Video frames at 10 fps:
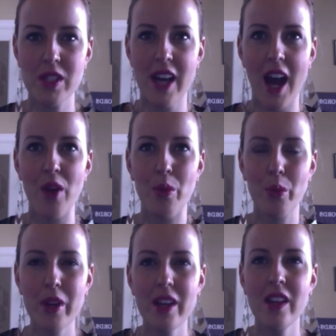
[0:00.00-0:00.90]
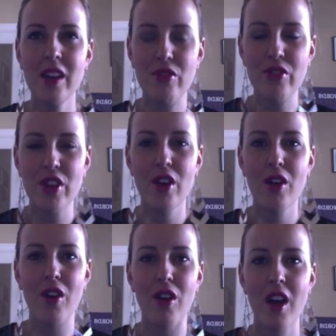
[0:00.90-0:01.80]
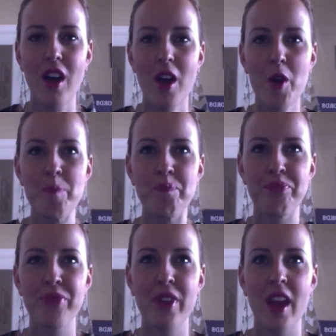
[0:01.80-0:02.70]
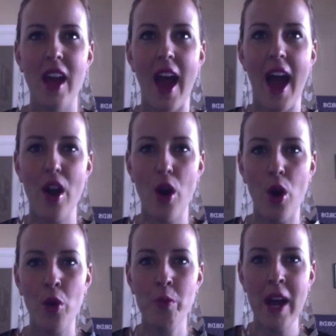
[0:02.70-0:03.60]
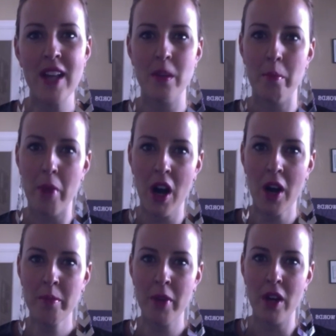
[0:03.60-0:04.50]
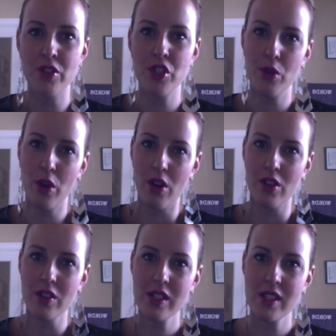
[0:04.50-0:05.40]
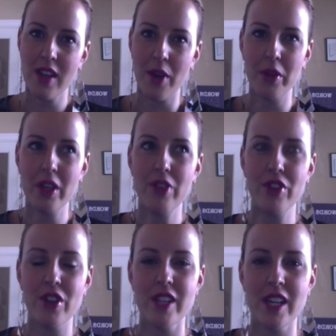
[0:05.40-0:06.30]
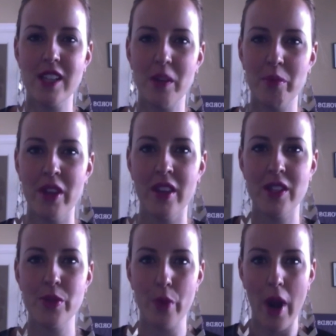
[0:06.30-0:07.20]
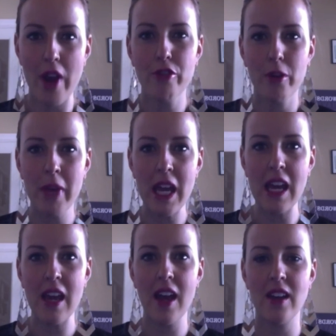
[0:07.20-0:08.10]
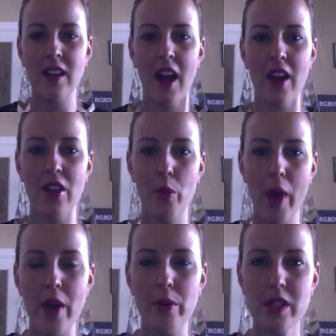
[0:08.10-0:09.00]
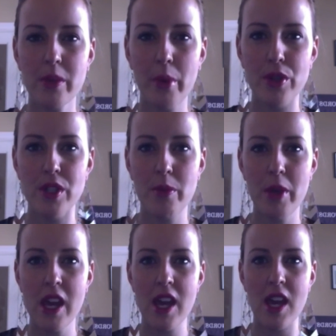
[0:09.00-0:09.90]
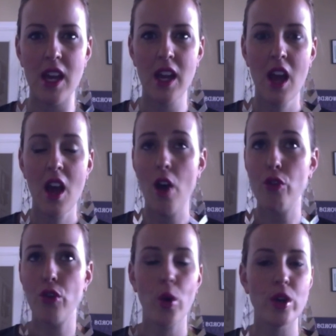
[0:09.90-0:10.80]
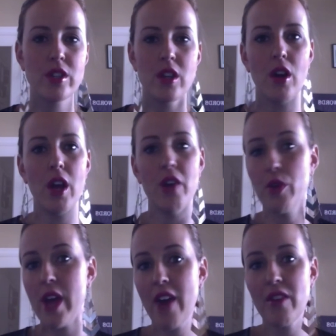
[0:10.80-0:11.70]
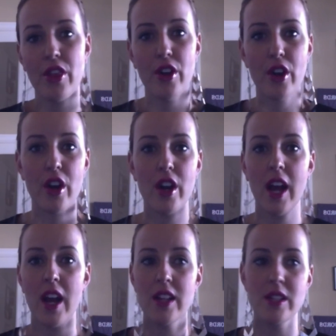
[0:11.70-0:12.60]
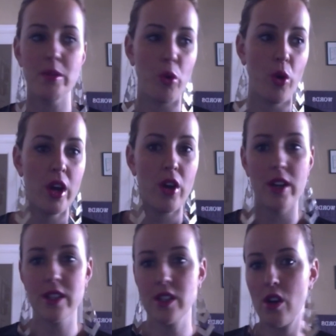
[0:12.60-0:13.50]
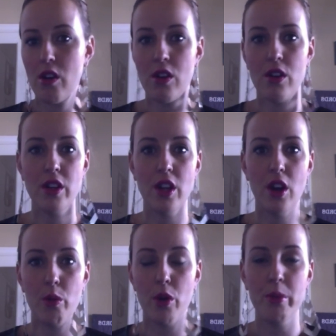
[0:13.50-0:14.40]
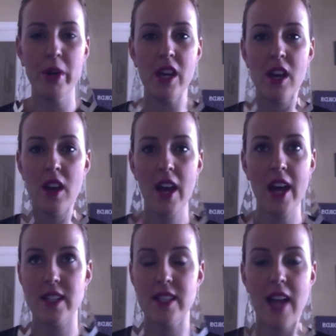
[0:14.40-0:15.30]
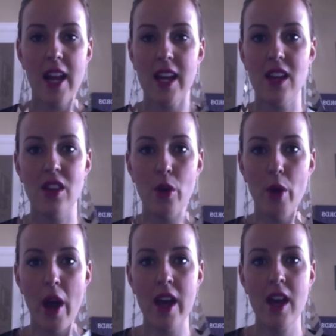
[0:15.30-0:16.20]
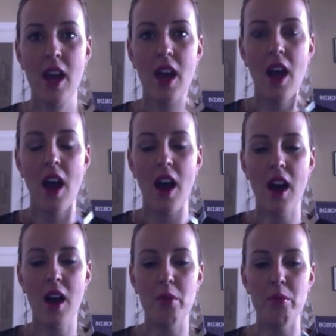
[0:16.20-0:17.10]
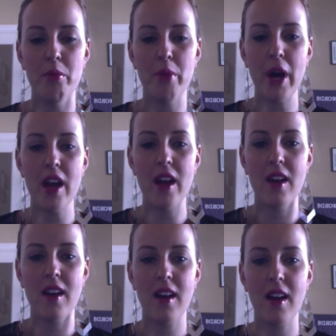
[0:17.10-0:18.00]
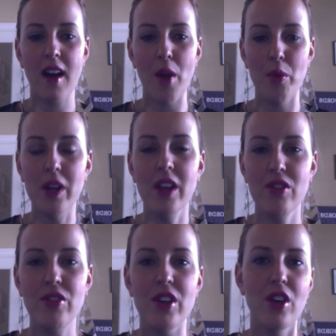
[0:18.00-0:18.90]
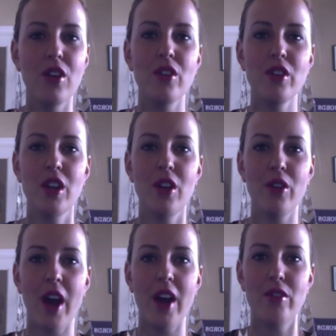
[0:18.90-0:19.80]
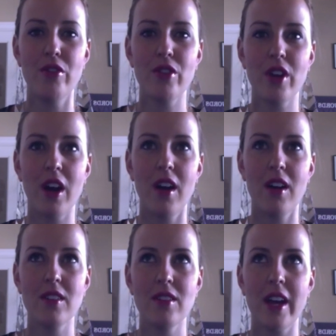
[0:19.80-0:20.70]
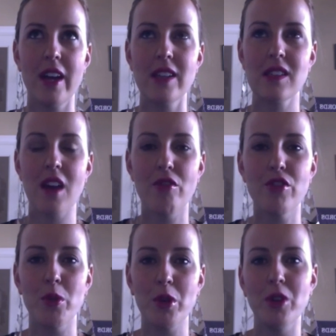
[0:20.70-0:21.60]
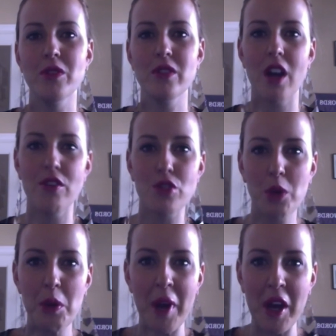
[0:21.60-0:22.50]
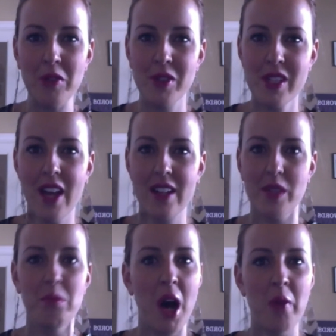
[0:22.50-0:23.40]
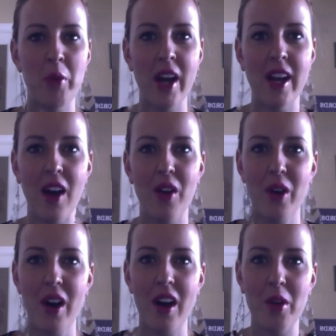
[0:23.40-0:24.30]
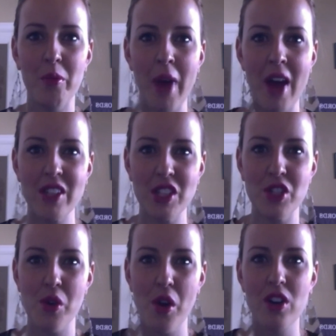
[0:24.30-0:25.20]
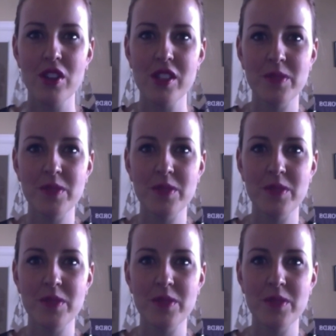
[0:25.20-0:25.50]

that I really feel at home as a mom of 2 girls. That really feels like something that's right for me and kind of the way it was supposed to be. And of course, you know, if we have a third and it's a boy or it's a girl, you know, we'll be ecstatic either way. But I really feel, you know, kind of, I guess, comfortable in my own skin as a mom right now, having 2 girls.